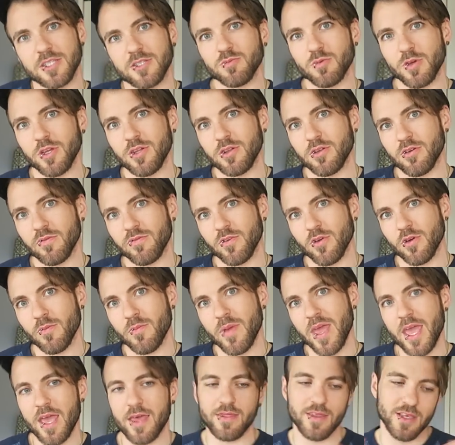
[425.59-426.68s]
this is what you do if you're a
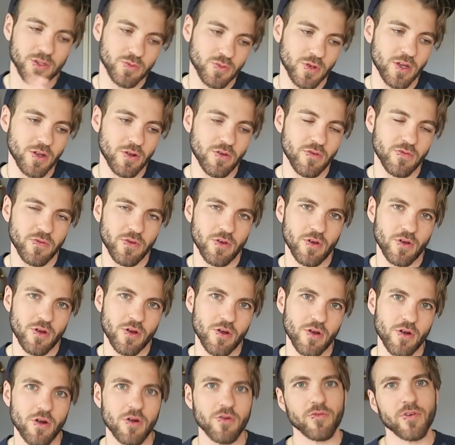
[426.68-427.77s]
man, this is what you do if you're a
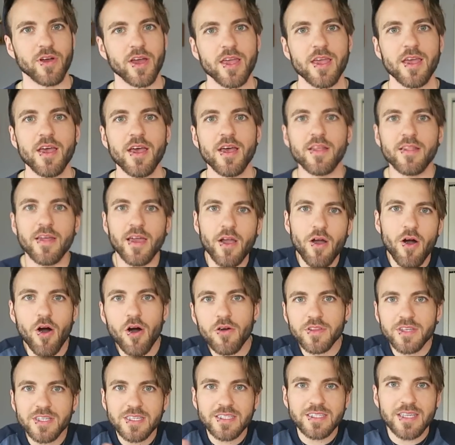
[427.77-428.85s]
girl, right? Like all
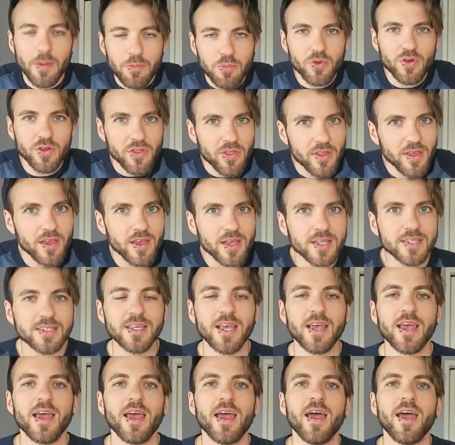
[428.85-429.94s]
these separate things.